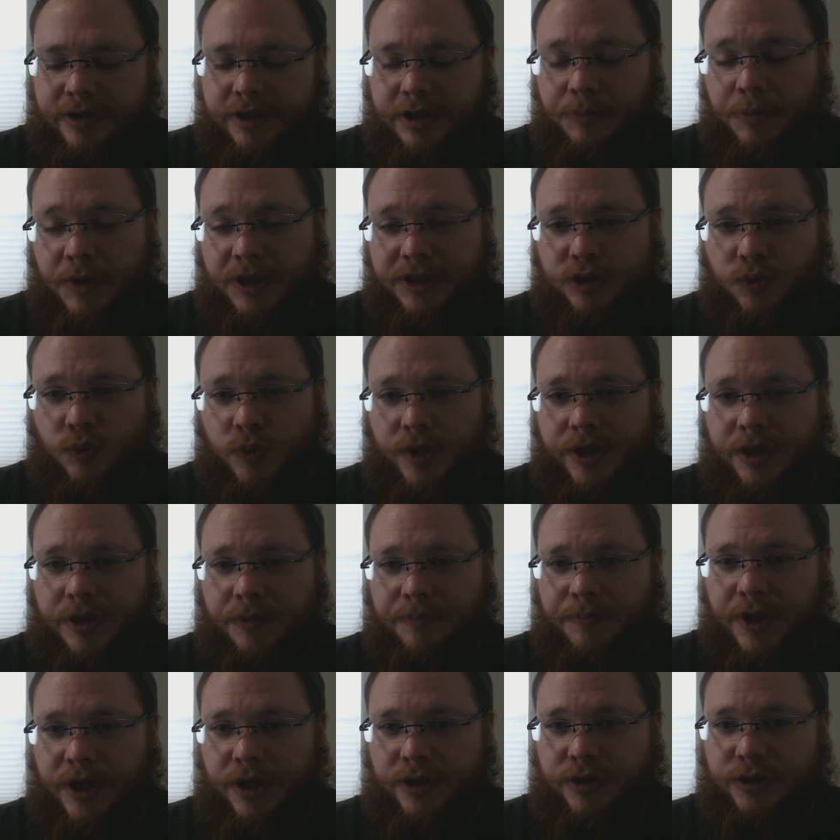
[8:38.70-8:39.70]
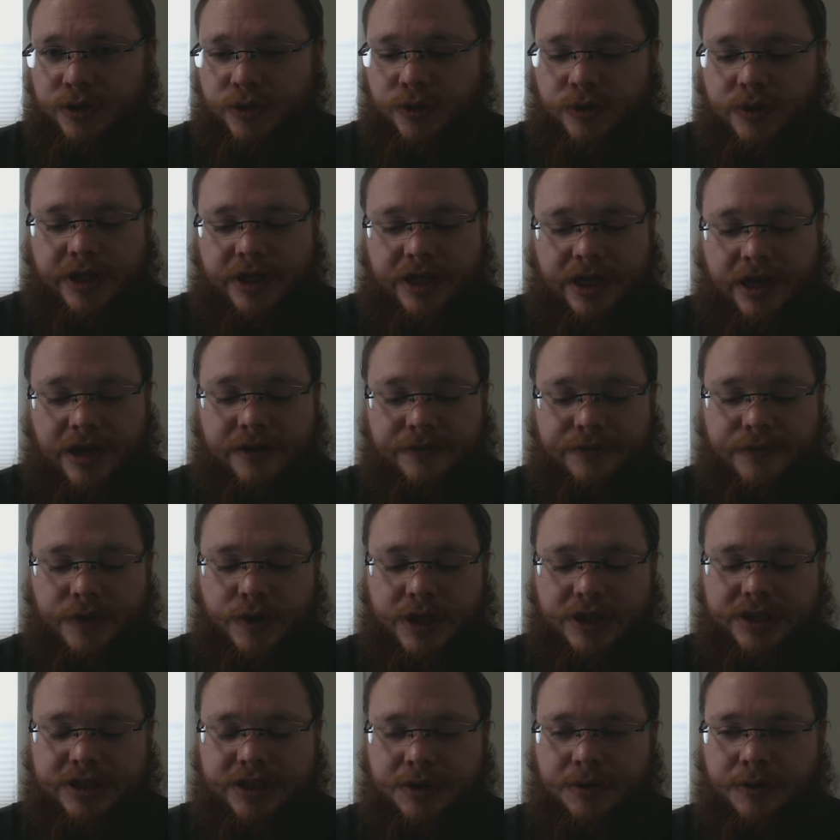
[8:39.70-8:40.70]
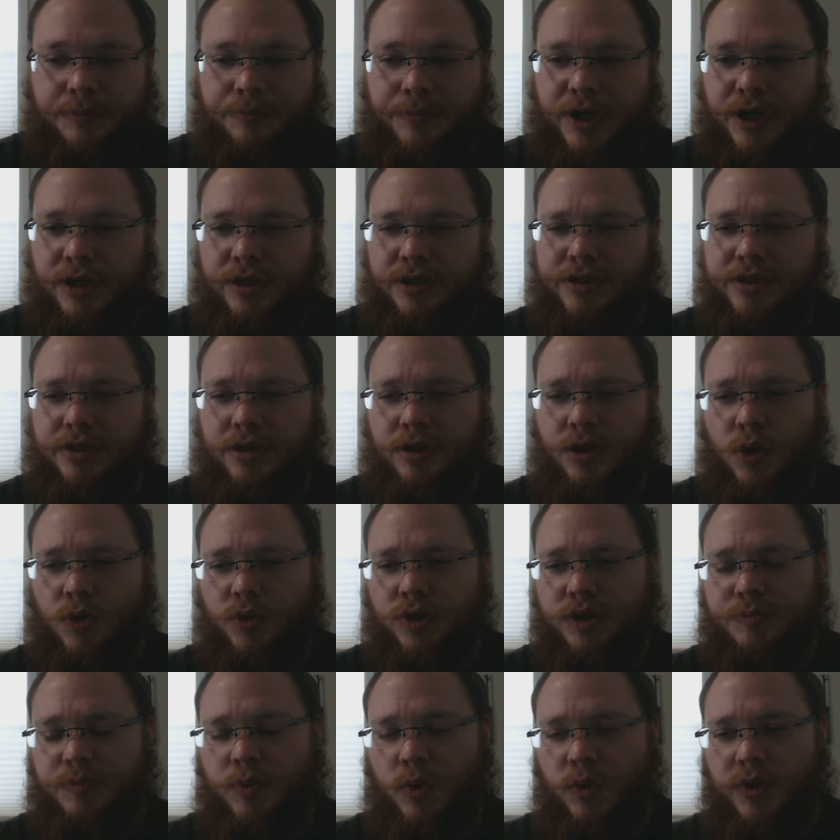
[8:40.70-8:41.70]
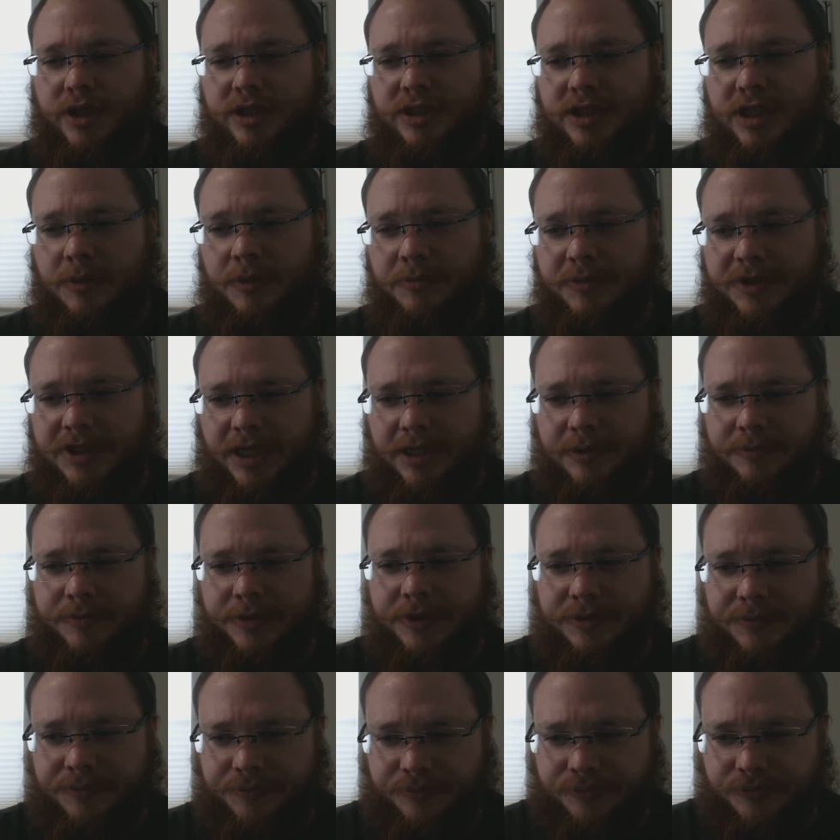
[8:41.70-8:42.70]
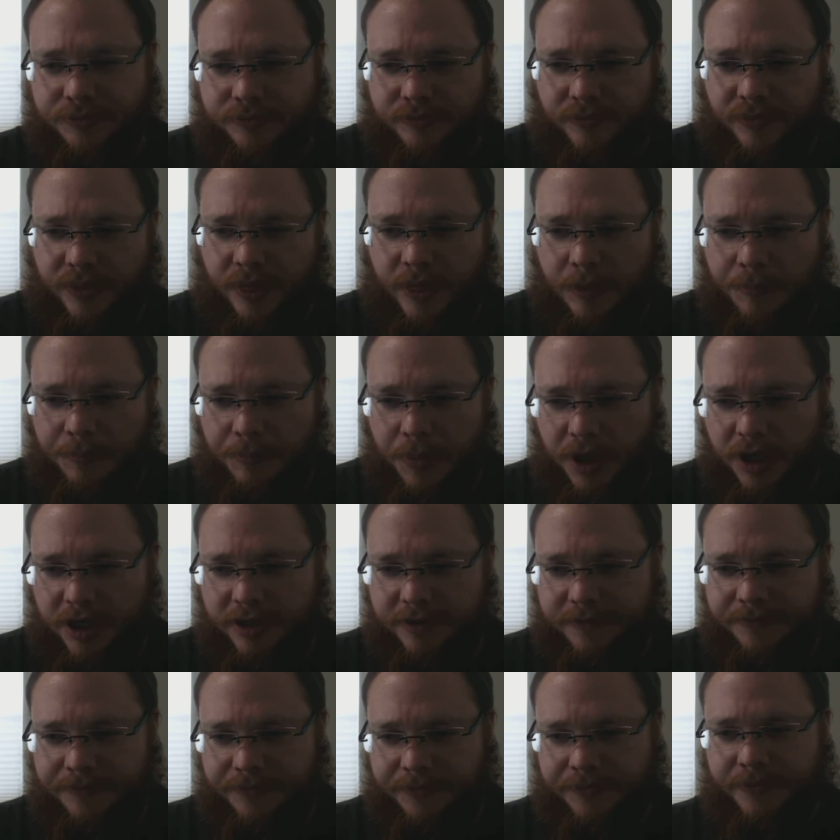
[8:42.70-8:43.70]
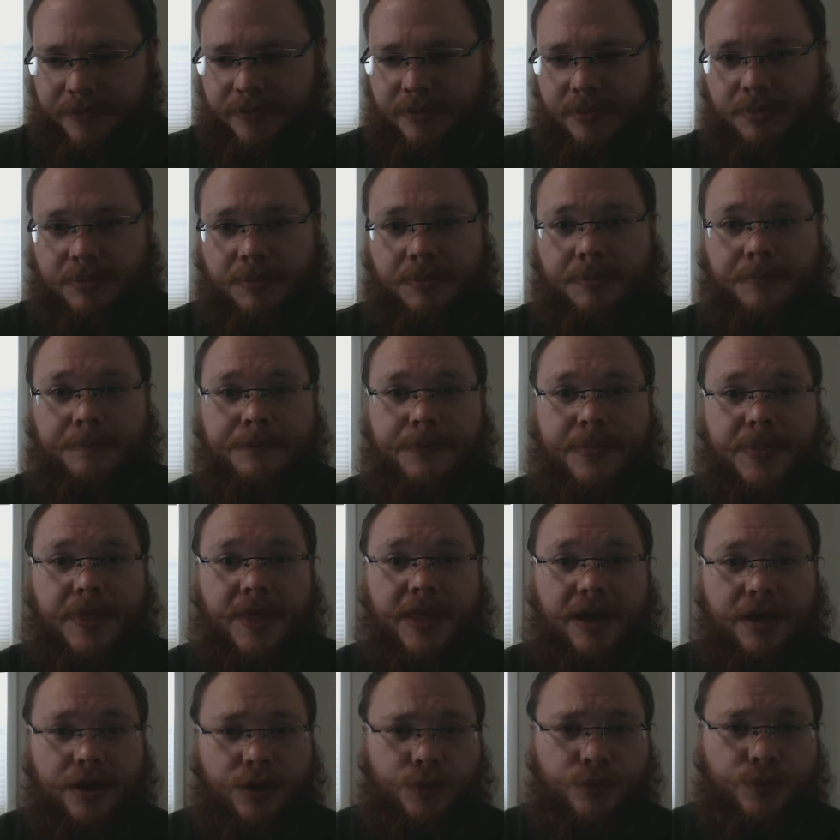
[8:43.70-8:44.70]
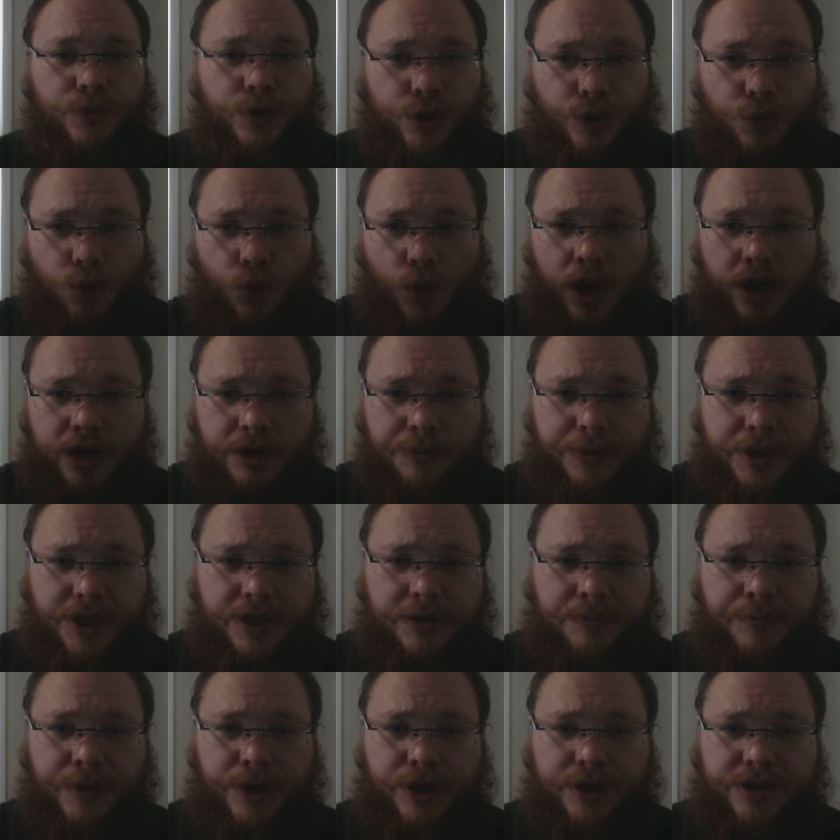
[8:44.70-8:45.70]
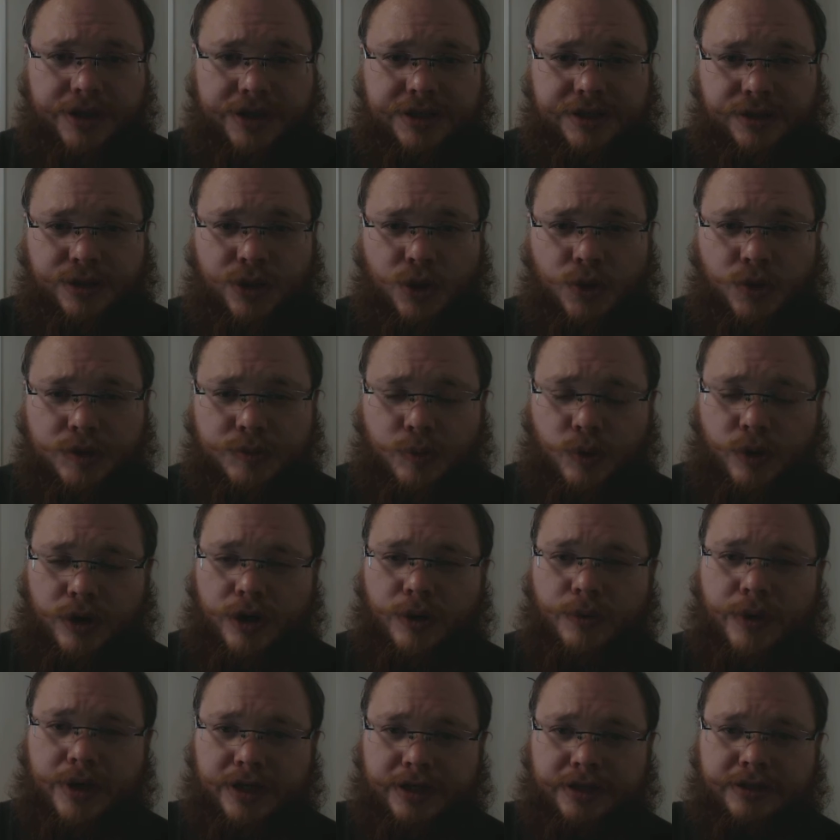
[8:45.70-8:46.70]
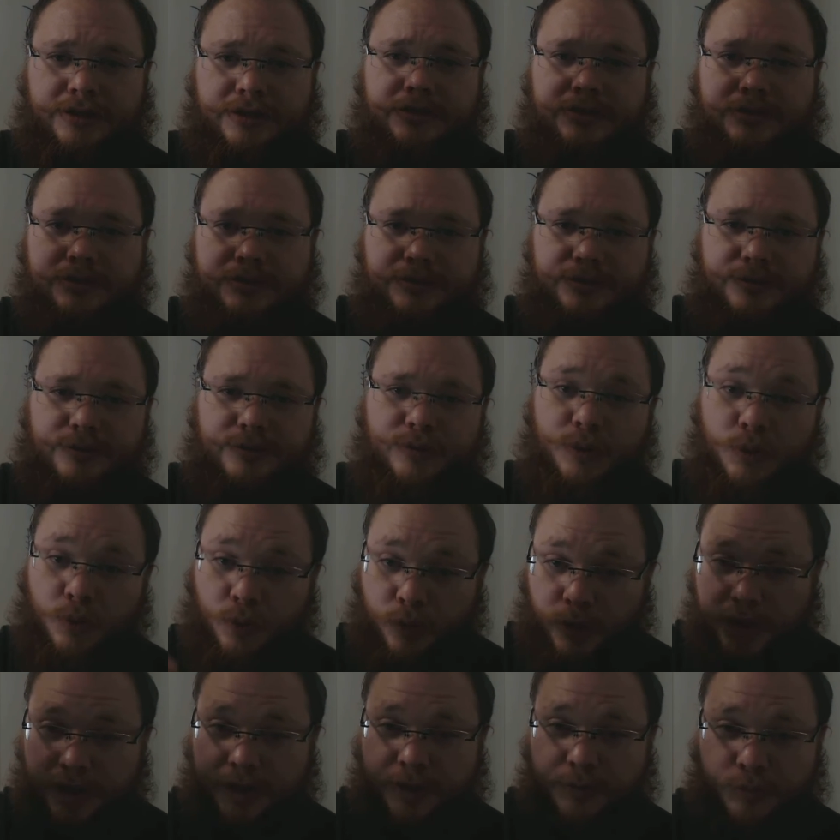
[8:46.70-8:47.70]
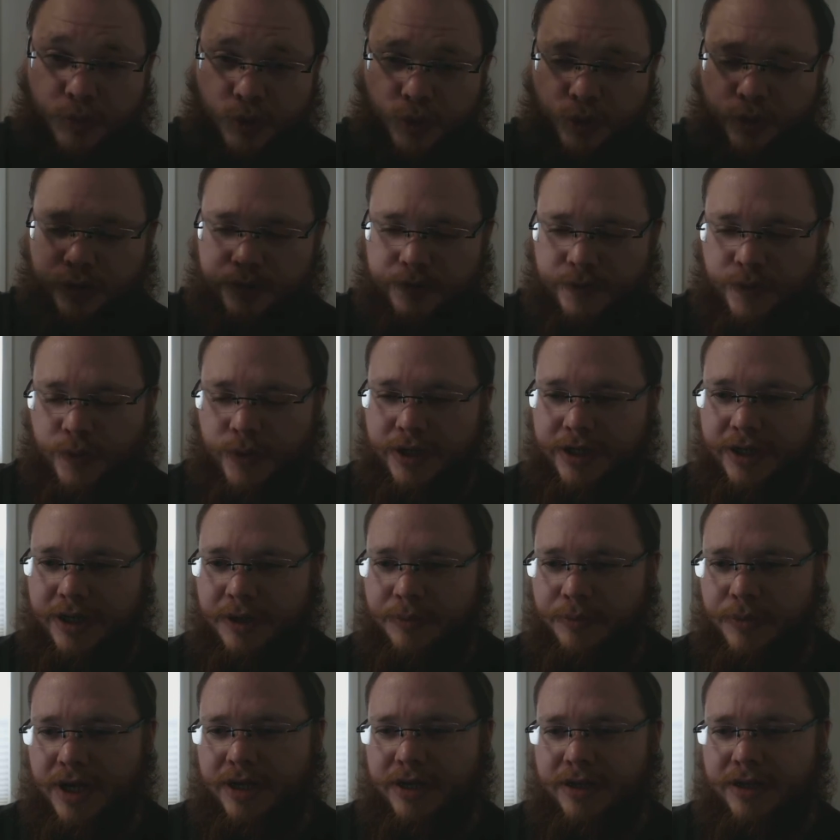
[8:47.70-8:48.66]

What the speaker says: it depends on what you compare it to, and I forget to compare it to the lowest point sometimes. But I don't really want to be comparing it to the lowest point. I want to improve. I want to get